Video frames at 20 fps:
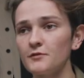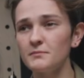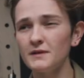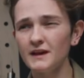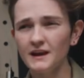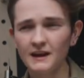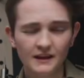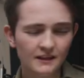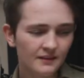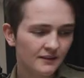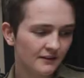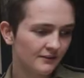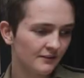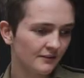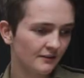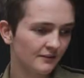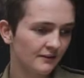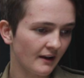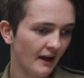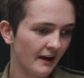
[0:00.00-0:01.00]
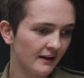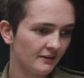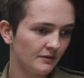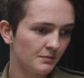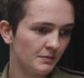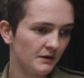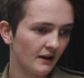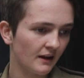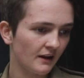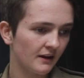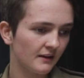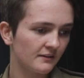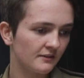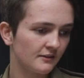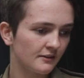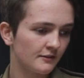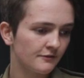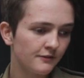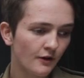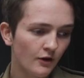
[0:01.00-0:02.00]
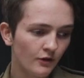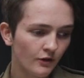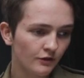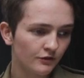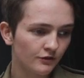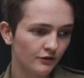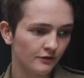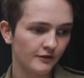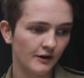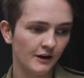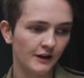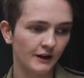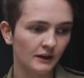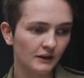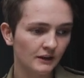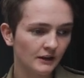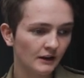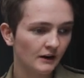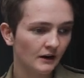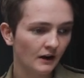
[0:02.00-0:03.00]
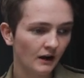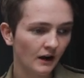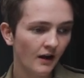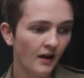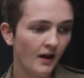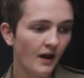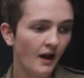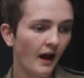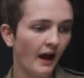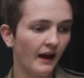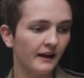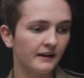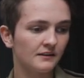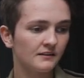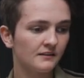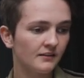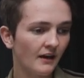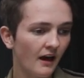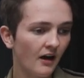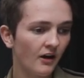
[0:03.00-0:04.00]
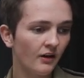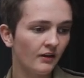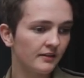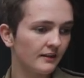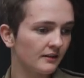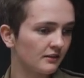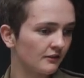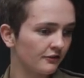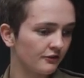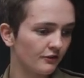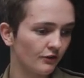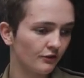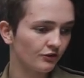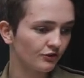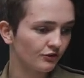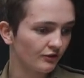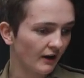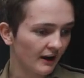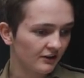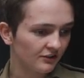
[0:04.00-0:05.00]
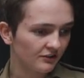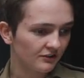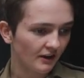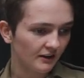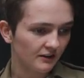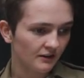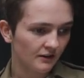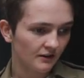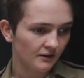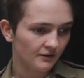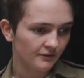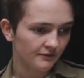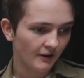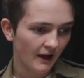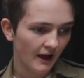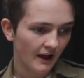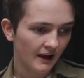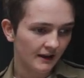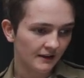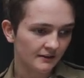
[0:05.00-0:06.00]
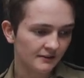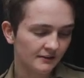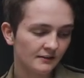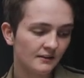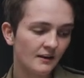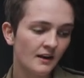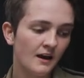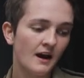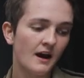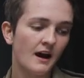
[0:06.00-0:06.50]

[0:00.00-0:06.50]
For me, this looks nice because the photos are very clear. I can tell that there's no scratches on the device.